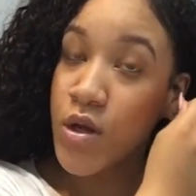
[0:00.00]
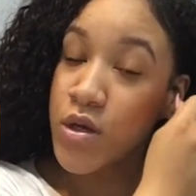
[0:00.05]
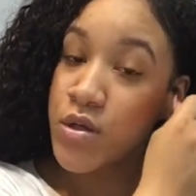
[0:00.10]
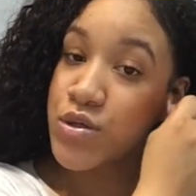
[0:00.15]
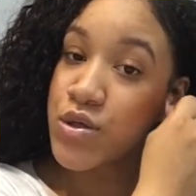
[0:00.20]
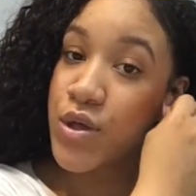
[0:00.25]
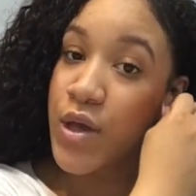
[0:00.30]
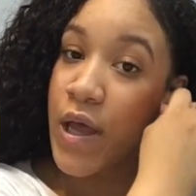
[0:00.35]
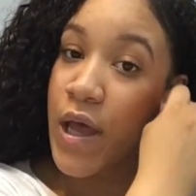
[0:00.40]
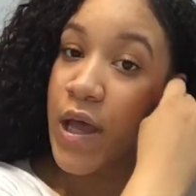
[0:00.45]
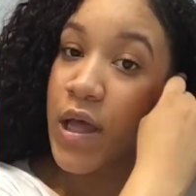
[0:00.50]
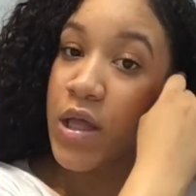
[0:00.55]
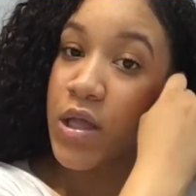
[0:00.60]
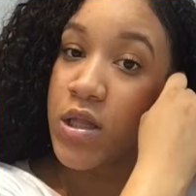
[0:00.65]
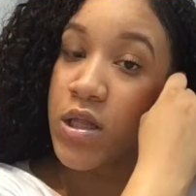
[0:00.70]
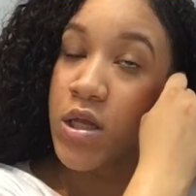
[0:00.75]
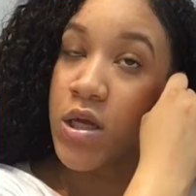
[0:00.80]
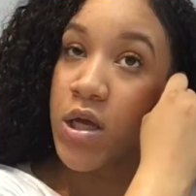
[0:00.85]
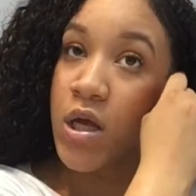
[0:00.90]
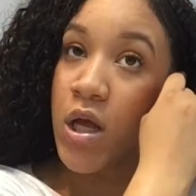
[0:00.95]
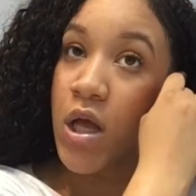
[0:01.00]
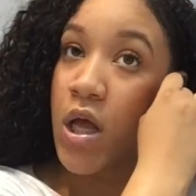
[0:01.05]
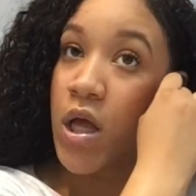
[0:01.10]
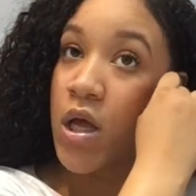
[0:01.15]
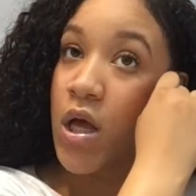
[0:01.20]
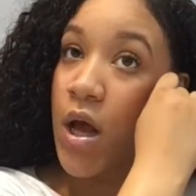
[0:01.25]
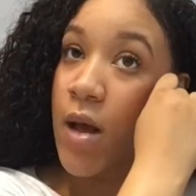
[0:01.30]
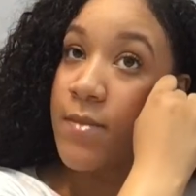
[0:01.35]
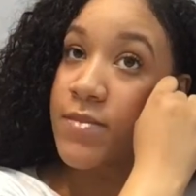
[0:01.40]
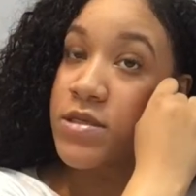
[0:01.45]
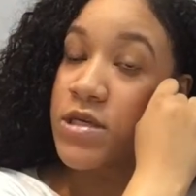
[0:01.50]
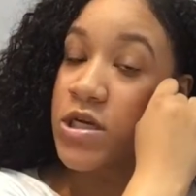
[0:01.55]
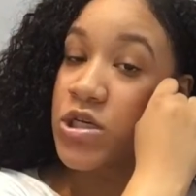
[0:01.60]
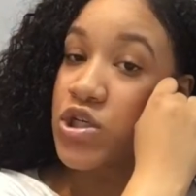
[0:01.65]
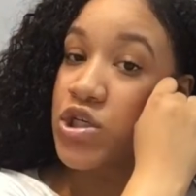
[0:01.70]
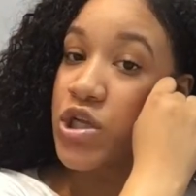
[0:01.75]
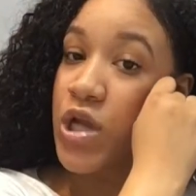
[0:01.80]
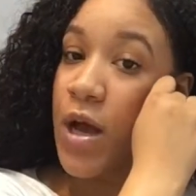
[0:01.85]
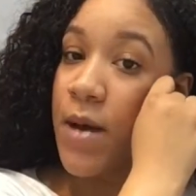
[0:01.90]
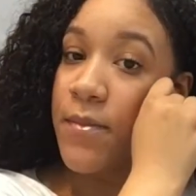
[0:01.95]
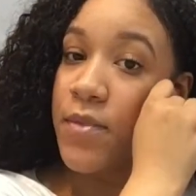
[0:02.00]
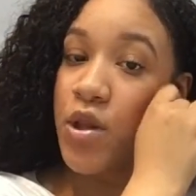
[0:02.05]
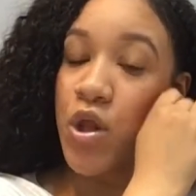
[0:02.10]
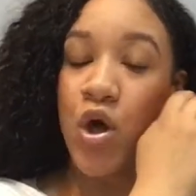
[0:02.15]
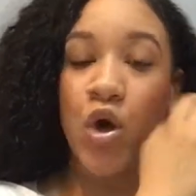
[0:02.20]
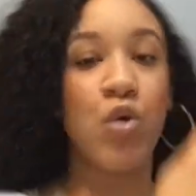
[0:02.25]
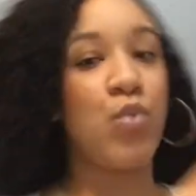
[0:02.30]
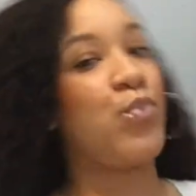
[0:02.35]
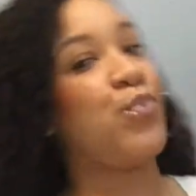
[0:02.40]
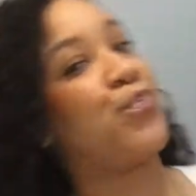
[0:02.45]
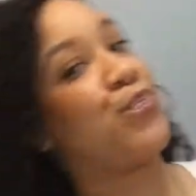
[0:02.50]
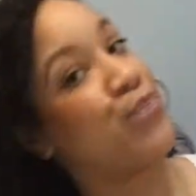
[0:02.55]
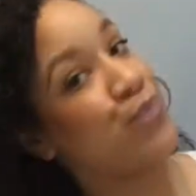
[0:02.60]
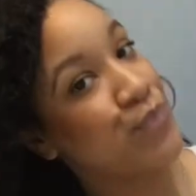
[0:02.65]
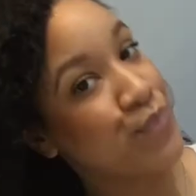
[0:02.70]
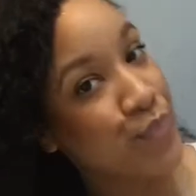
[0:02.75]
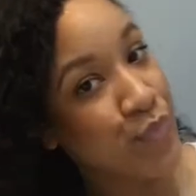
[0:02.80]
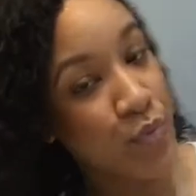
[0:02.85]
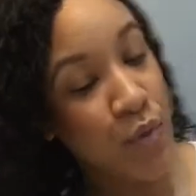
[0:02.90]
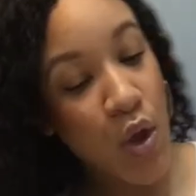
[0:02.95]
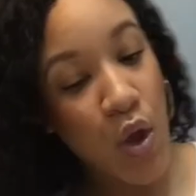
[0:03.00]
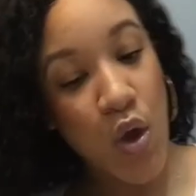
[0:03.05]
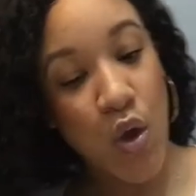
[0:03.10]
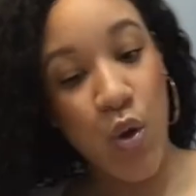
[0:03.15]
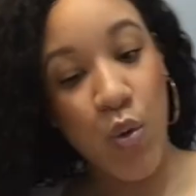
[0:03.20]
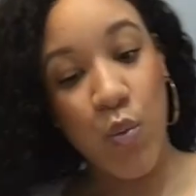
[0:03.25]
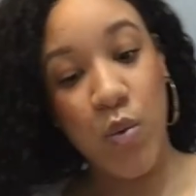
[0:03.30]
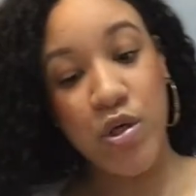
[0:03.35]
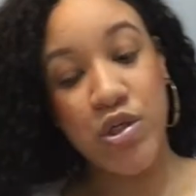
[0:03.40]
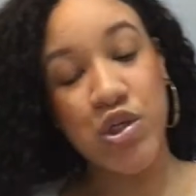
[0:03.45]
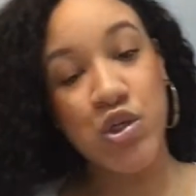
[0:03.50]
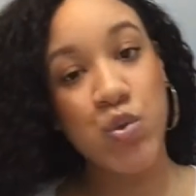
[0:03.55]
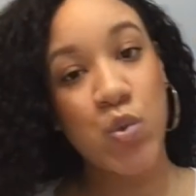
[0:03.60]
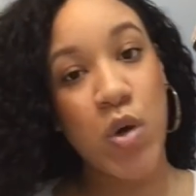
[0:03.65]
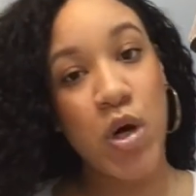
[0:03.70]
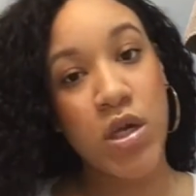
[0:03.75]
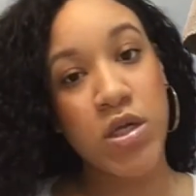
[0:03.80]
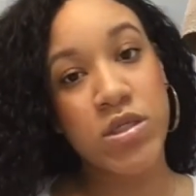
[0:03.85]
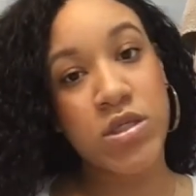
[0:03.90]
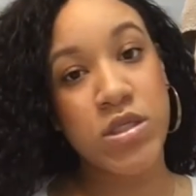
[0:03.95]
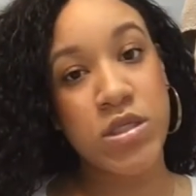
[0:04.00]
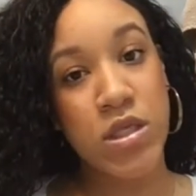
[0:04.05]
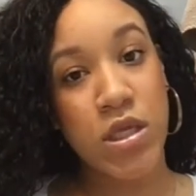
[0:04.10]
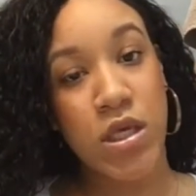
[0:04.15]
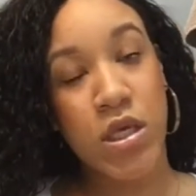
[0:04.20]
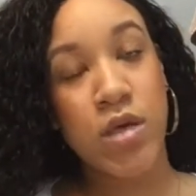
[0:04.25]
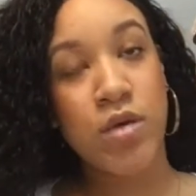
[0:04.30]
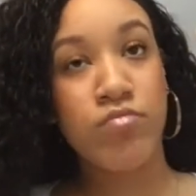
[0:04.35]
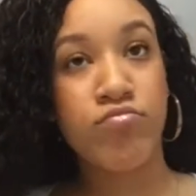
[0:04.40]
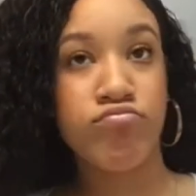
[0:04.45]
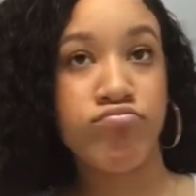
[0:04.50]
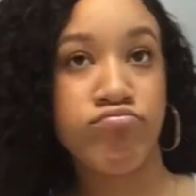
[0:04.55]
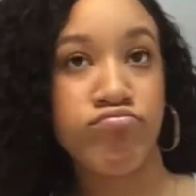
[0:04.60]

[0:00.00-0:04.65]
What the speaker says: So yeah, comment section down below what you want to see,